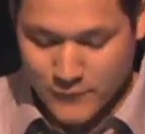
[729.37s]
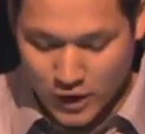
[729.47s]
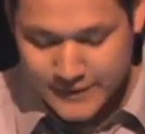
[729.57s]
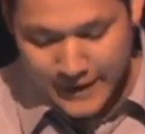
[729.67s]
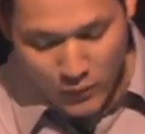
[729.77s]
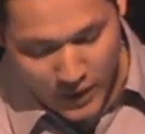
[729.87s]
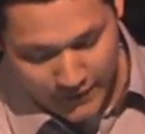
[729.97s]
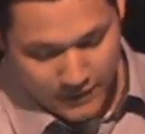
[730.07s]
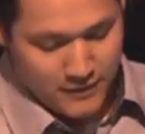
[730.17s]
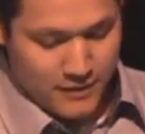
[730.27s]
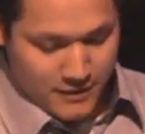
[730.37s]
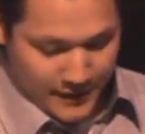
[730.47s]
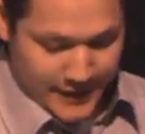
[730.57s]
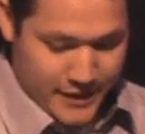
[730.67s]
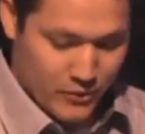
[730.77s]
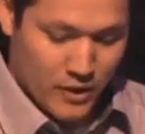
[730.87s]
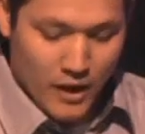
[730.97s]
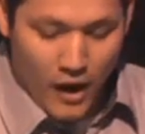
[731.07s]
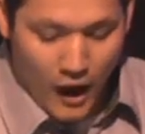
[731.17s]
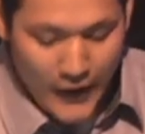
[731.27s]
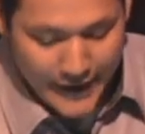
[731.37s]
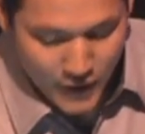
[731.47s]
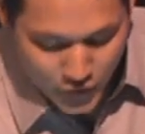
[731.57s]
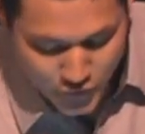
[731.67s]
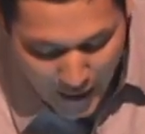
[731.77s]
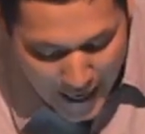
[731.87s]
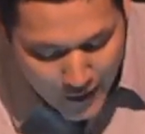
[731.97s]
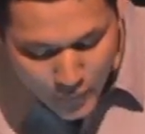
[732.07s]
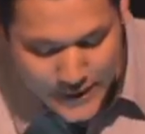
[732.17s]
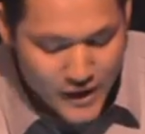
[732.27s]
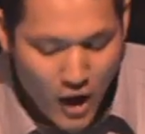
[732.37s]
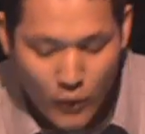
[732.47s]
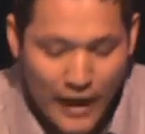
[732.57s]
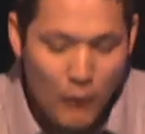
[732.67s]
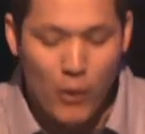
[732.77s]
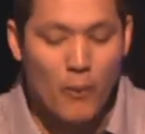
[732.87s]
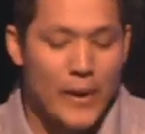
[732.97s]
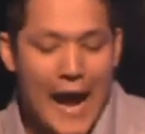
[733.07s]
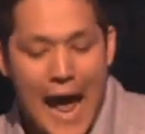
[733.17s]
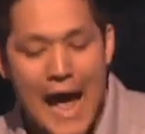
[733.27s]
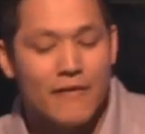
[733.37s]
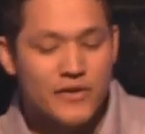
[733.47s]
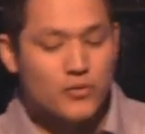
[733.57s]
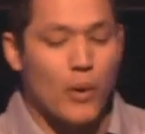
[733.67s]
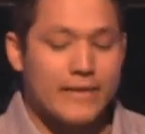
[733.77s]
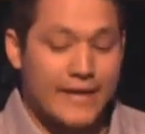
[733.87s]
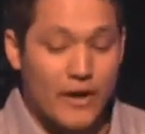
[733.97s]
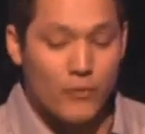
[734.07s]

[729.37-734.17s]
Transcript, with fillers: I'll take one. Thank you. All right. So, how do we know that what we have is what they